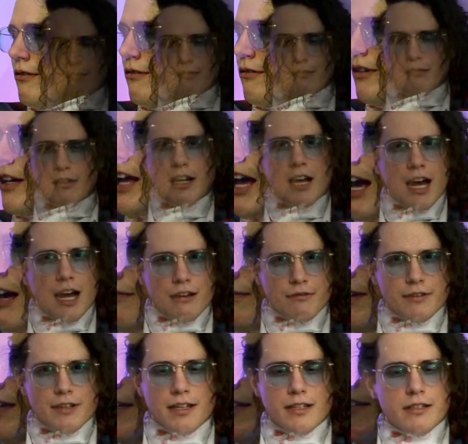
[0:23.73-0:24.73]
What
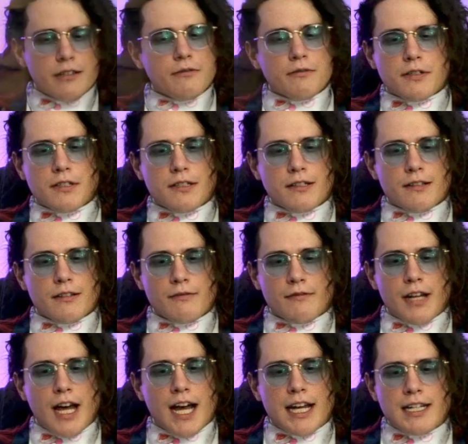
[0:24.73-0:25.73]
have ye use of
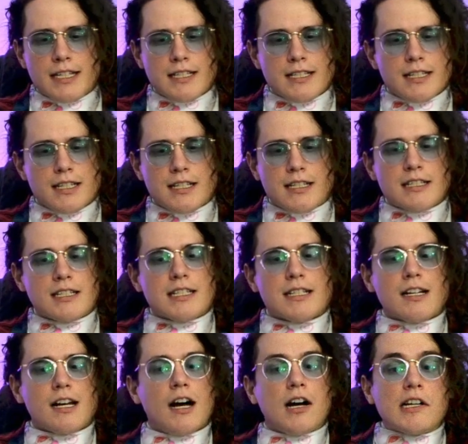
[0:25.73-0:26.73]
night and to
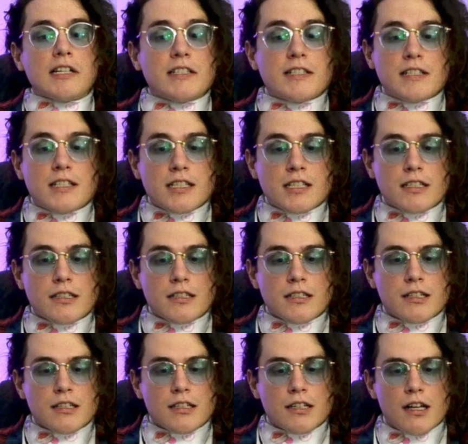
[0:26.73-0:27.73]
cost,
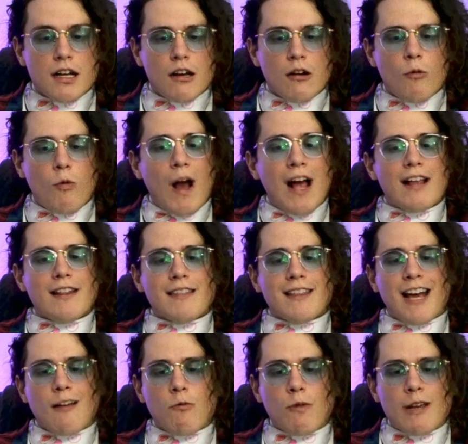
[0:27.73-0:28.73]
when
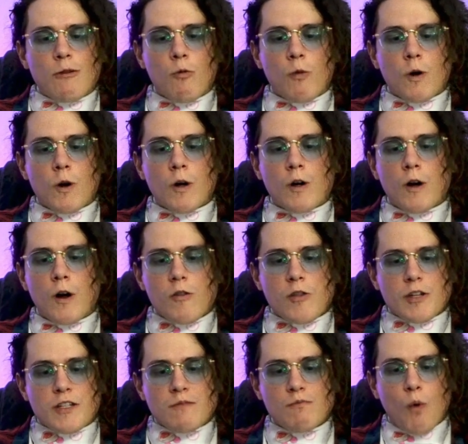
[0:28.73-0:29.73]
that we were on
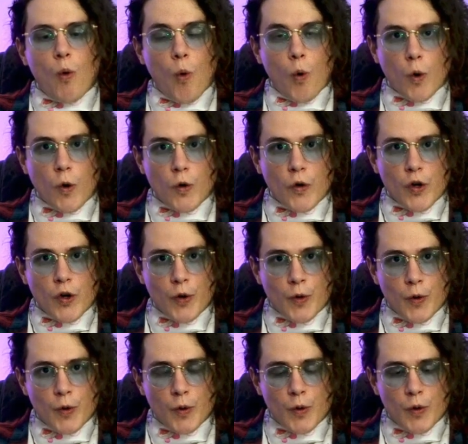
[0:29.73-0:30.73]
this morn?
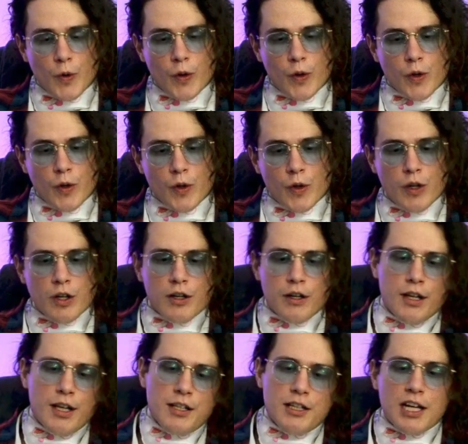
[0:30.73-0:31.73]

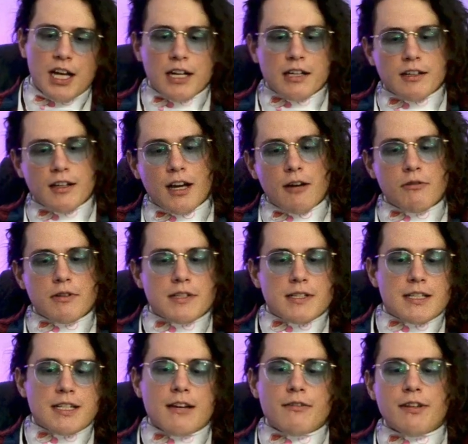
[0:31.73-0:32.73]
And yet I was
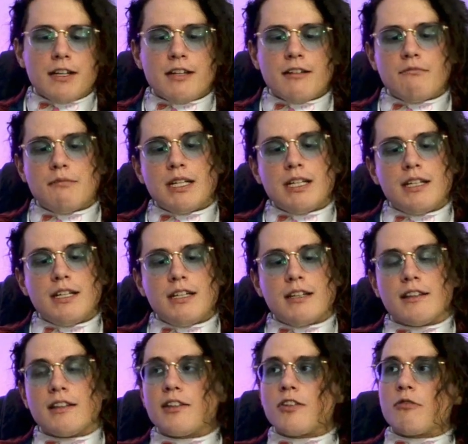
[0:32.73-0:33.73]
devied me
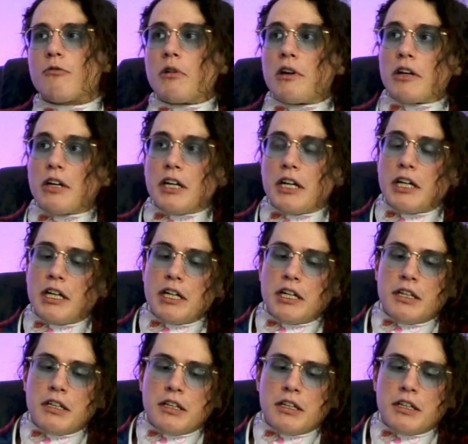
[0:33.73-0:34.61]
in this work.